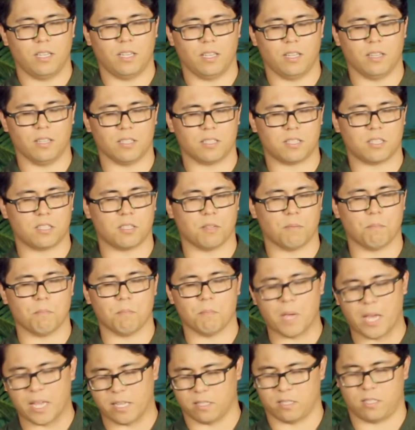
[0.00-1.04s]
in the
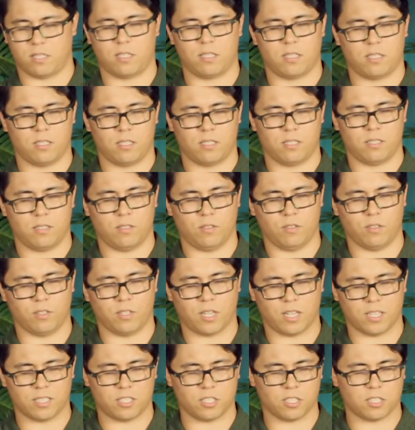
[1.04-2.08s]
cement, or
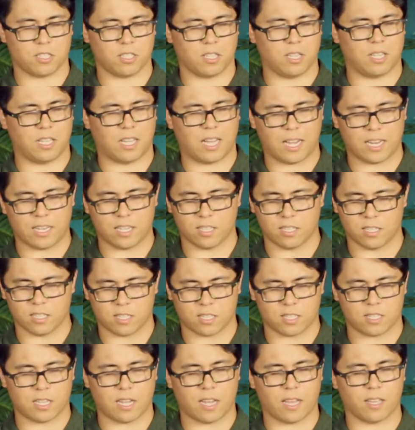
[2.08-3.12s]
not just a line in the
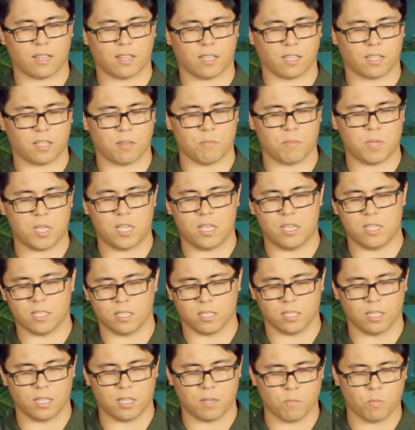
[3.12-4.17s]
sand that can be
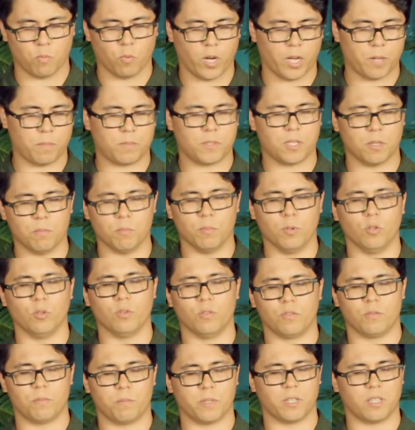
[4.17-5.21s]
easily wiped and
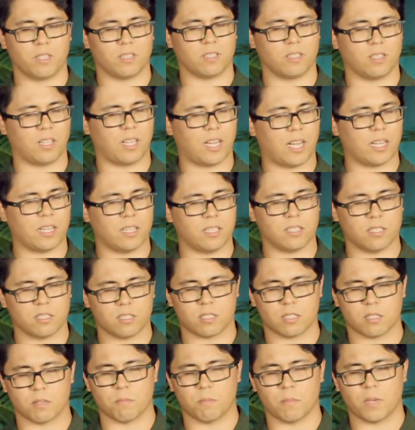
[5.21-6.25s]
moved, but a line in the
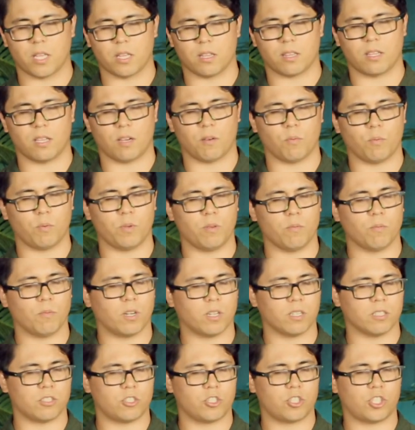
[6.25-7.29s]
cement that we
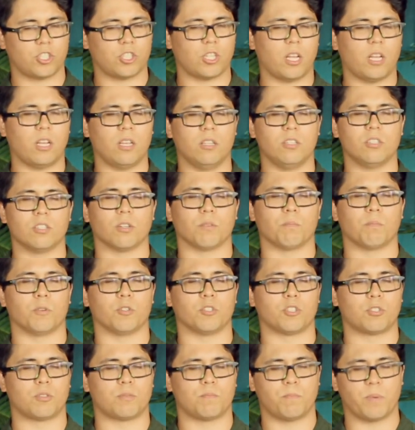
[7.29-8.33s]
want to change our
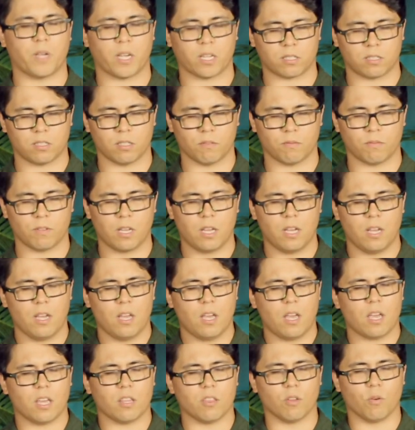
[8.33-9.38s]
perspective
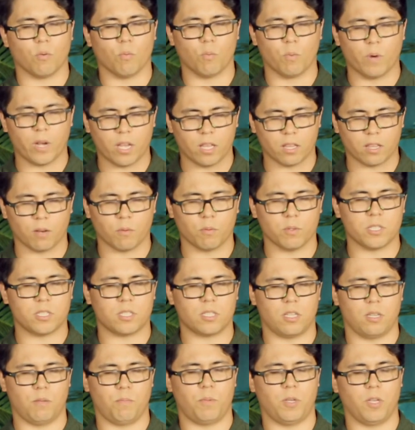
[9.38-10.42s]
and the way that we
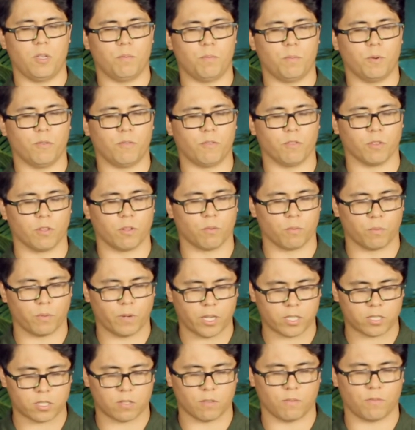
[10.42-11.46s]
see people for the
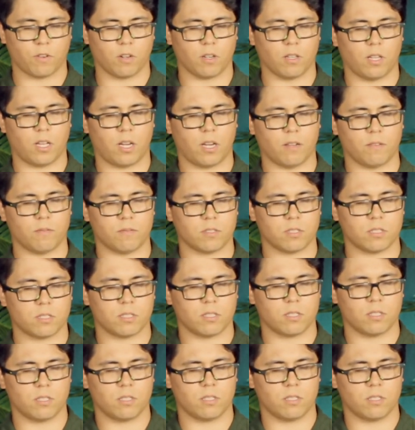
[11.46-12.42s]
rest of our lives.